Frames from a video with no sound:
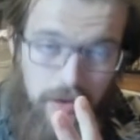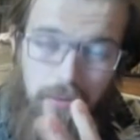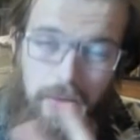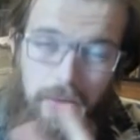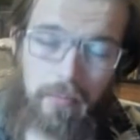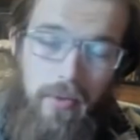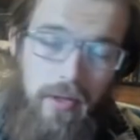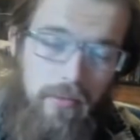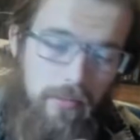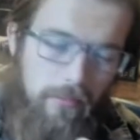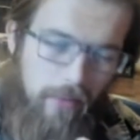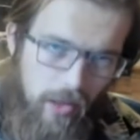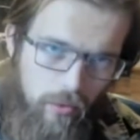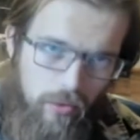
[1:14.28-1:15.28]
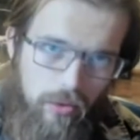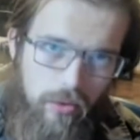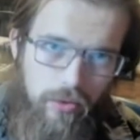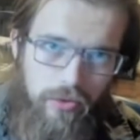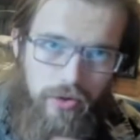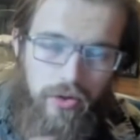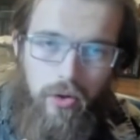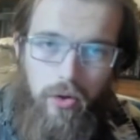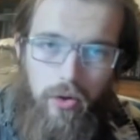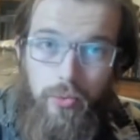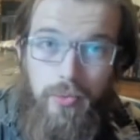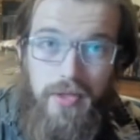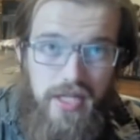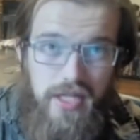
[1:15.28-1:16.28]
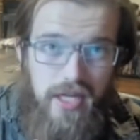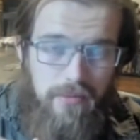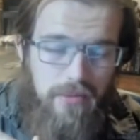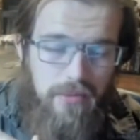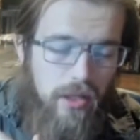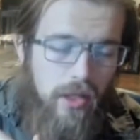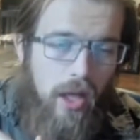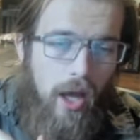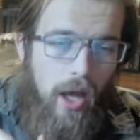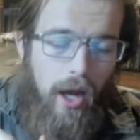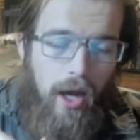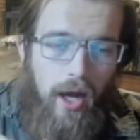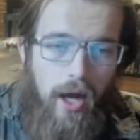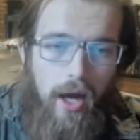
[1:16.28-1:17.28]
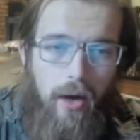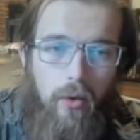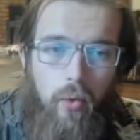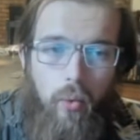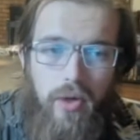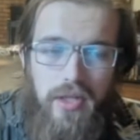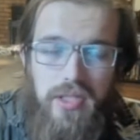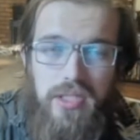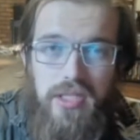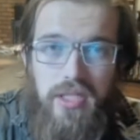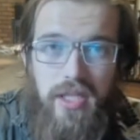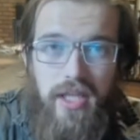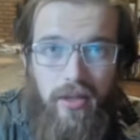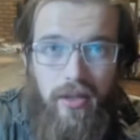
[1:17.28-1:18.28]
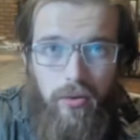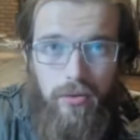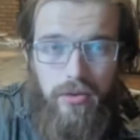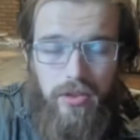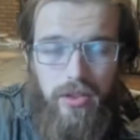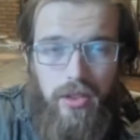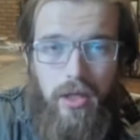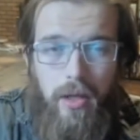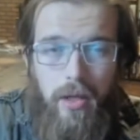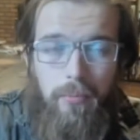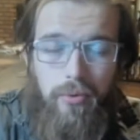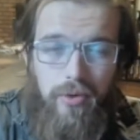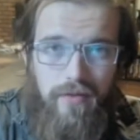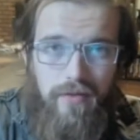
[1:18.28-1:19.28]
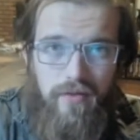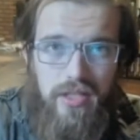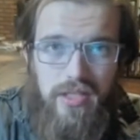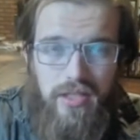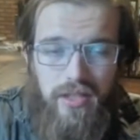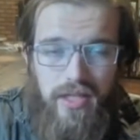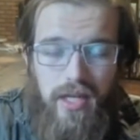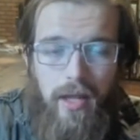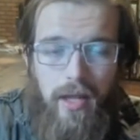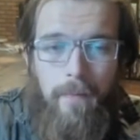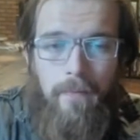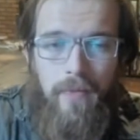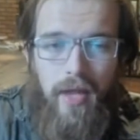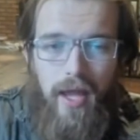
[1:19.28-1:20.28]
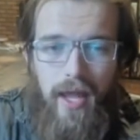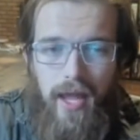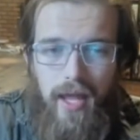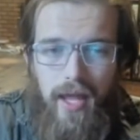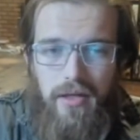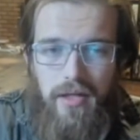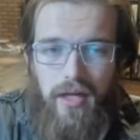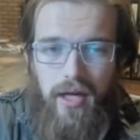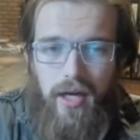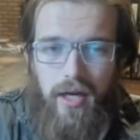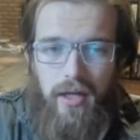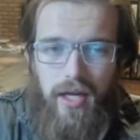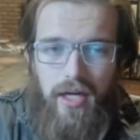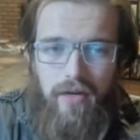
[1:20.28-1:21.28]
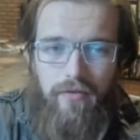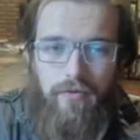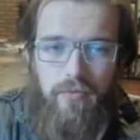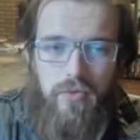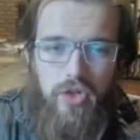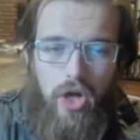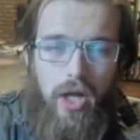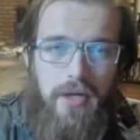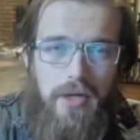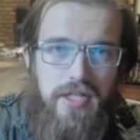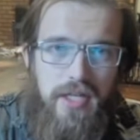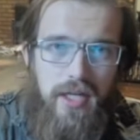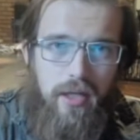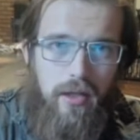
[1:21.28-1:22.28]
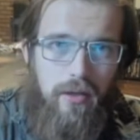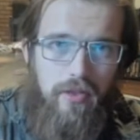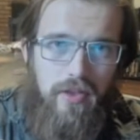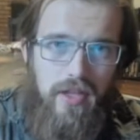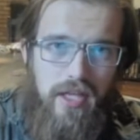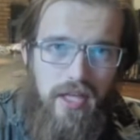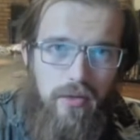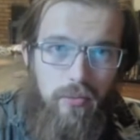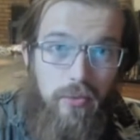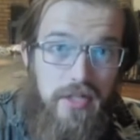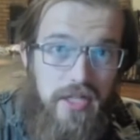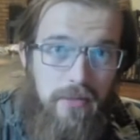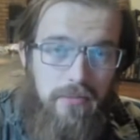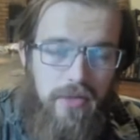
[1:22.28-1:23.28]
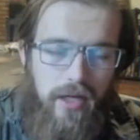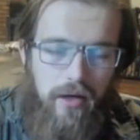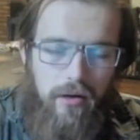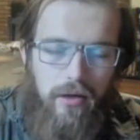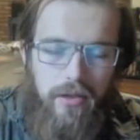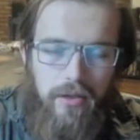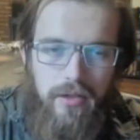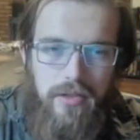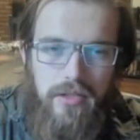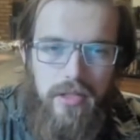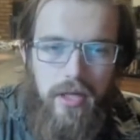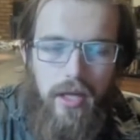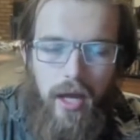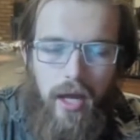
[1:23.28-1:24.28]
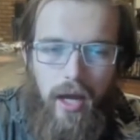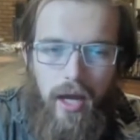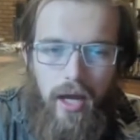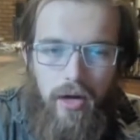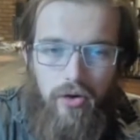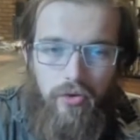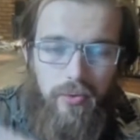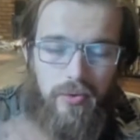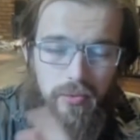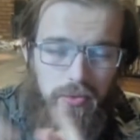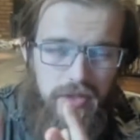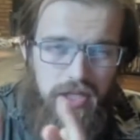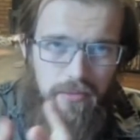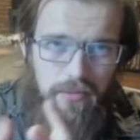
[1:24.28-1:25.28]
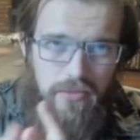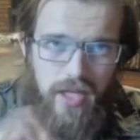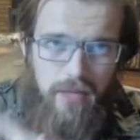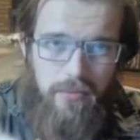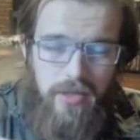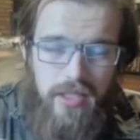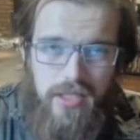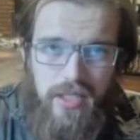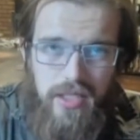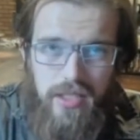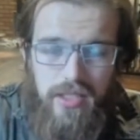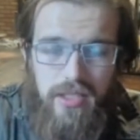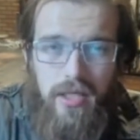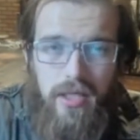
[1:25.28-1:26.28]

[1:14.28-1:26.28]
but in my world they're called Redeemed, was killed previously and kind of taunting the Redeemed characters, or the Redeemed NPCs,